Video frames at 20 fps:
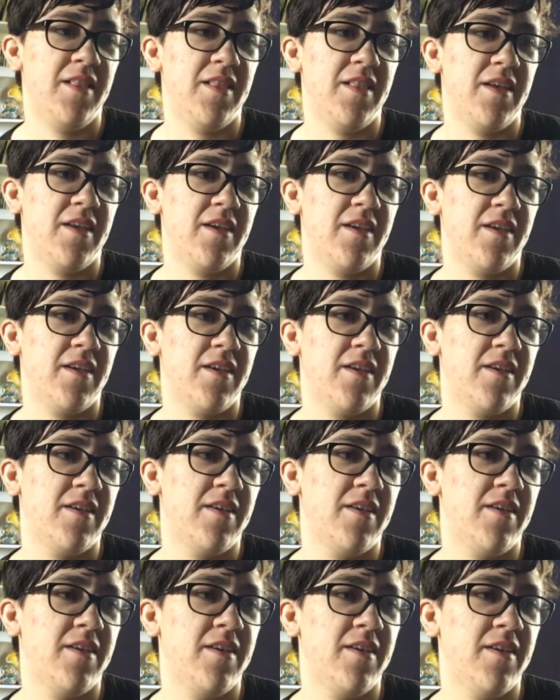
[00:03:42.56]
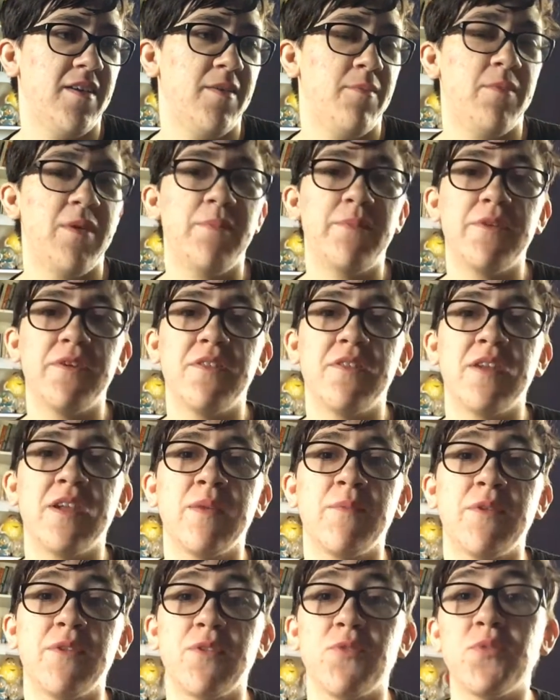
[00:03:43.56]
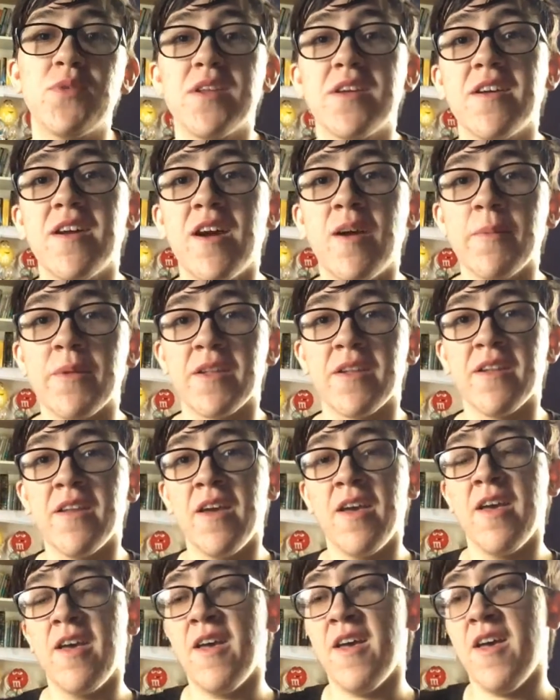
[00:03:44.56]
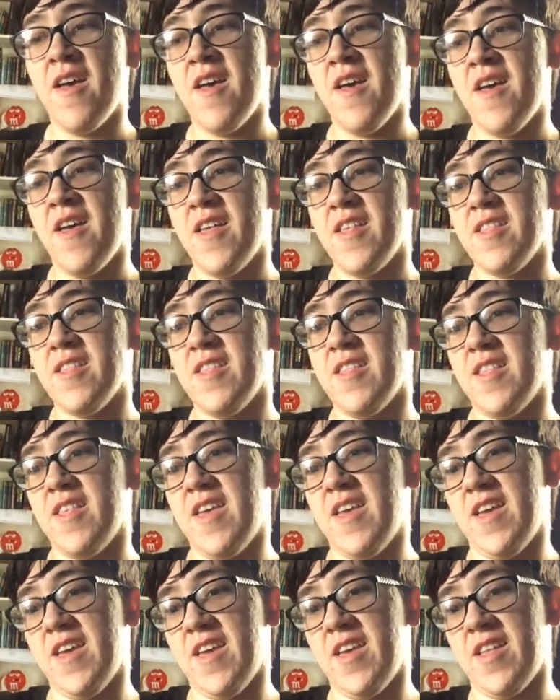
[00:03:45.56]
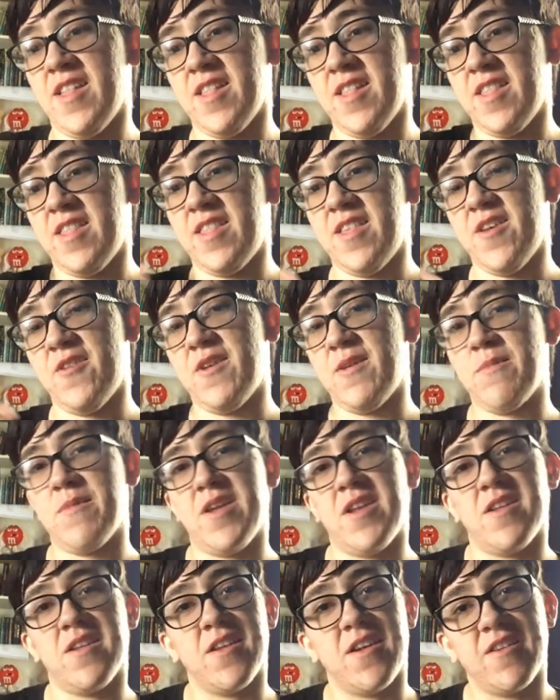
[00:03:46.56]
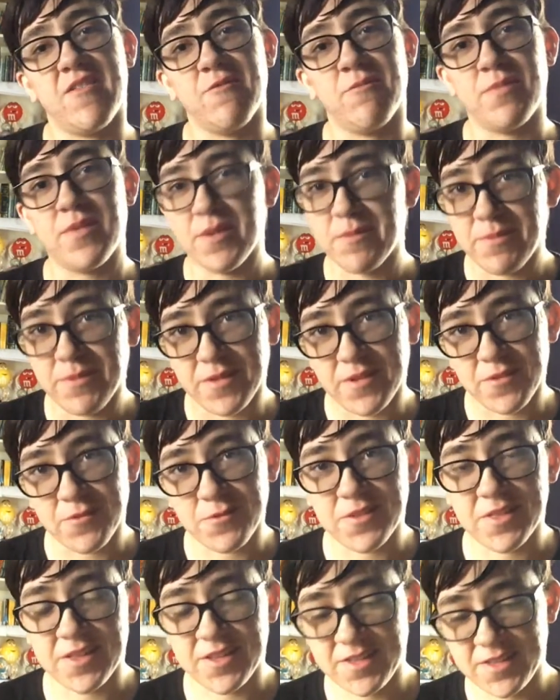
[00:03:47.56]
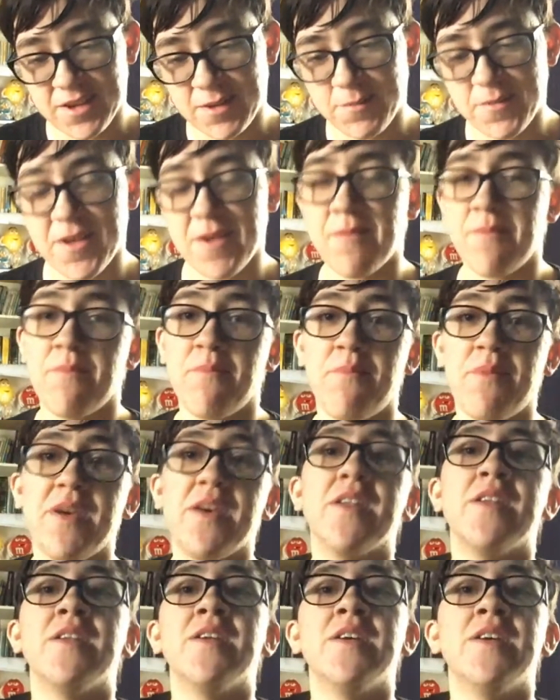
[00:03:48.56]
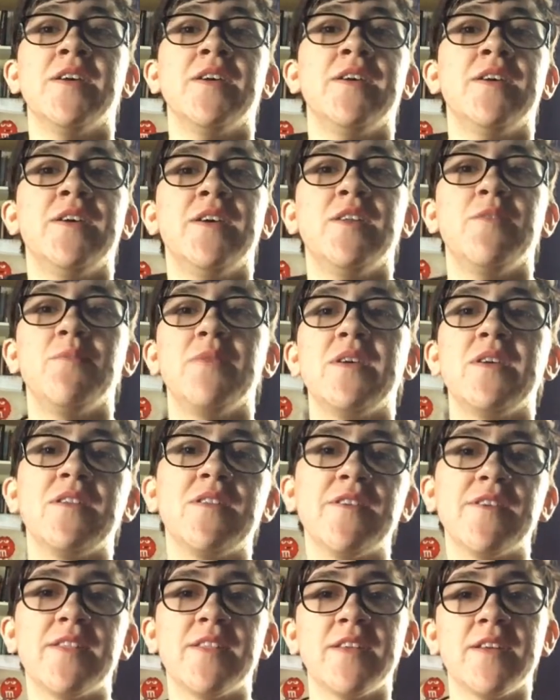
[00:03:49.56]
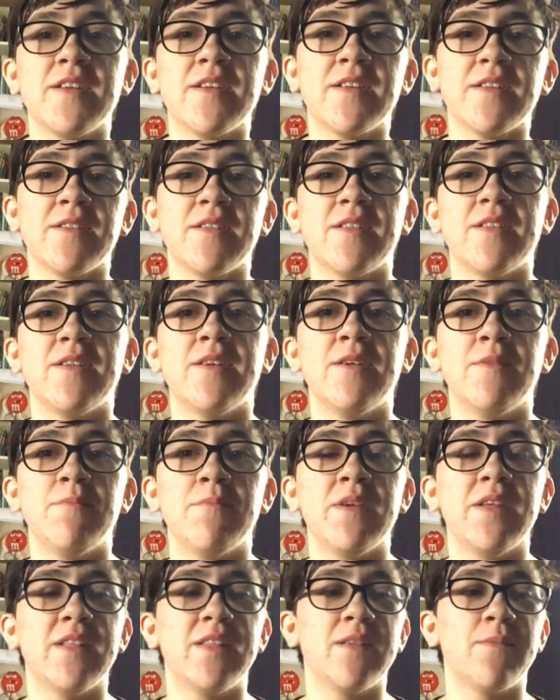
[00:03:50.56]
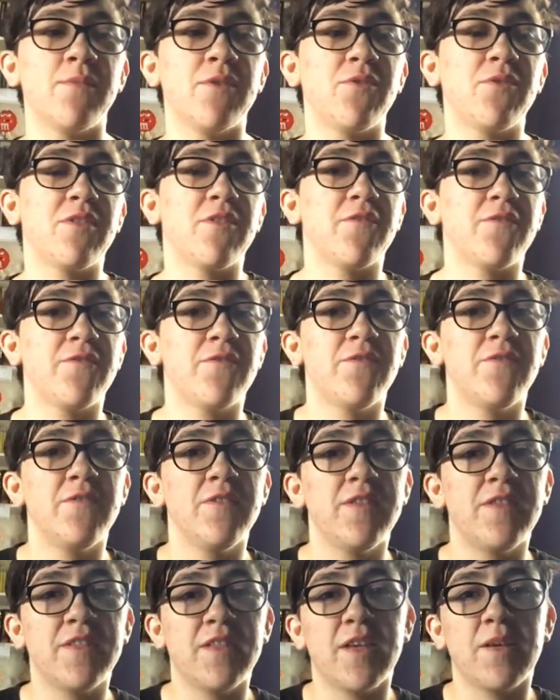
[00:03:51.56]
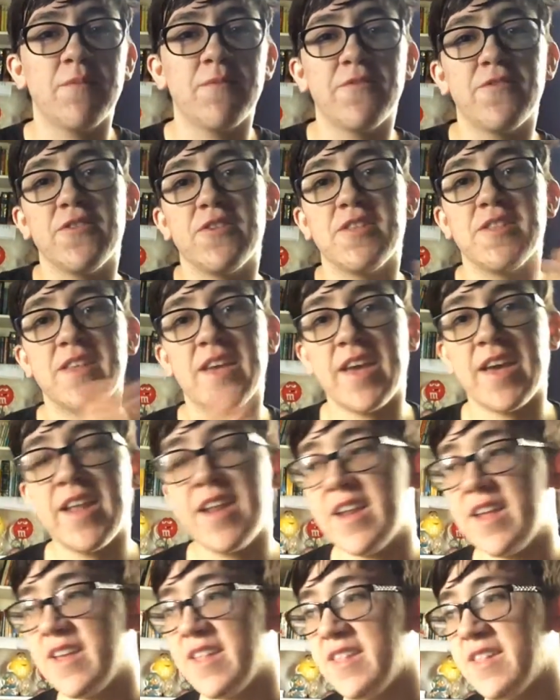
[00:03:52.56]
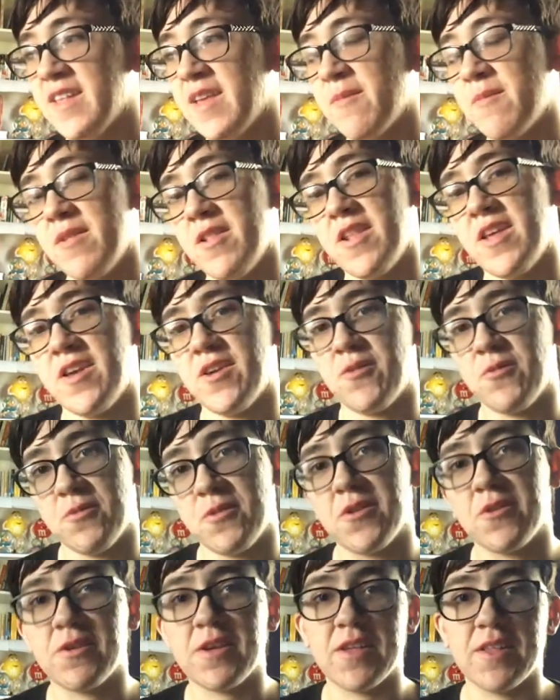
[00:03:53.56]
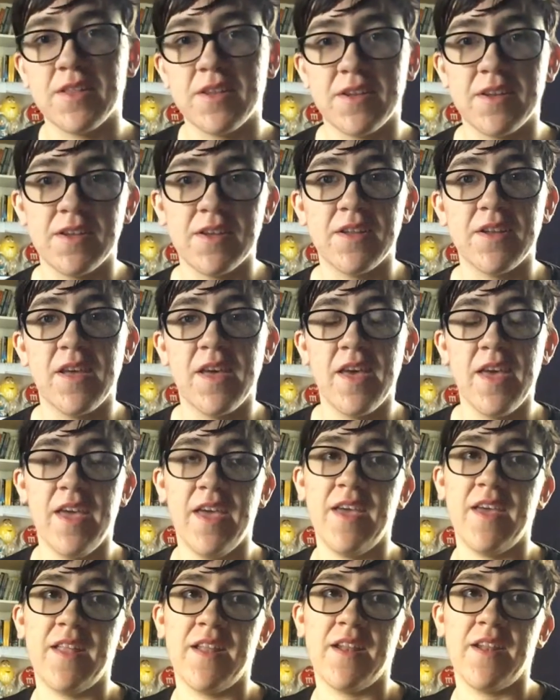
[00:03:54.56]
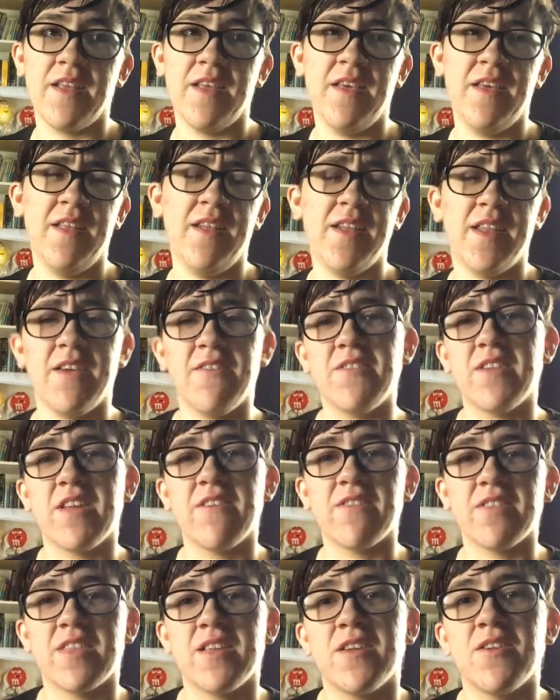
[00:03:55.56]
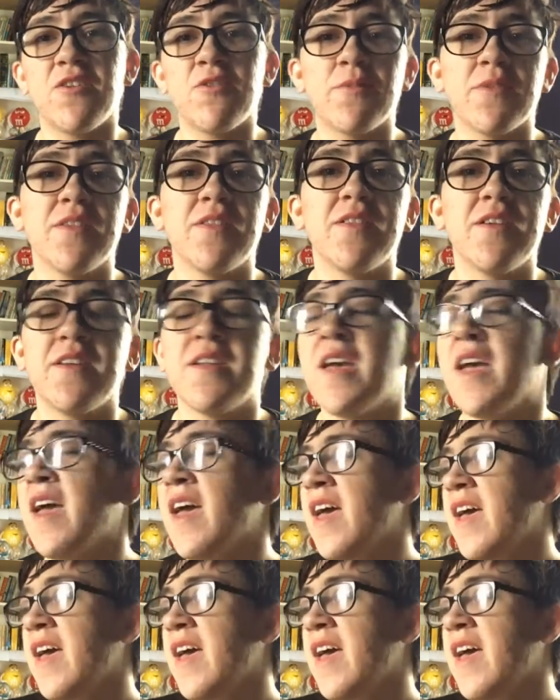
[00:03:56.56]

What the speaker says: Like, my birth name is really common, and so I met a lot of people with the same name. But it'd be interesting to meet someone with the same first and last name, like Will Grayson did, and David Levithan almost did.